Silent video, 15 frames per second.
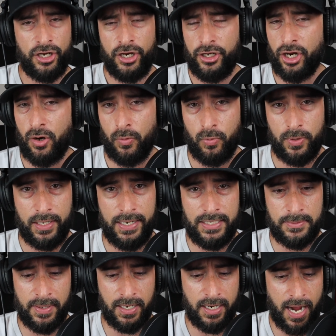He's
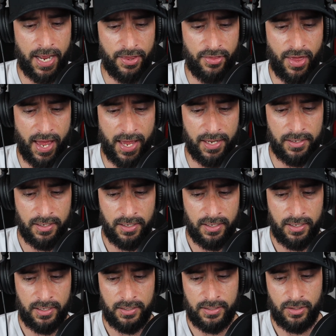been a guy that
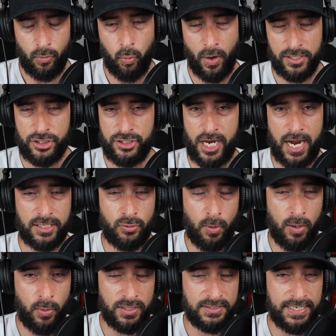once Jack Doyle went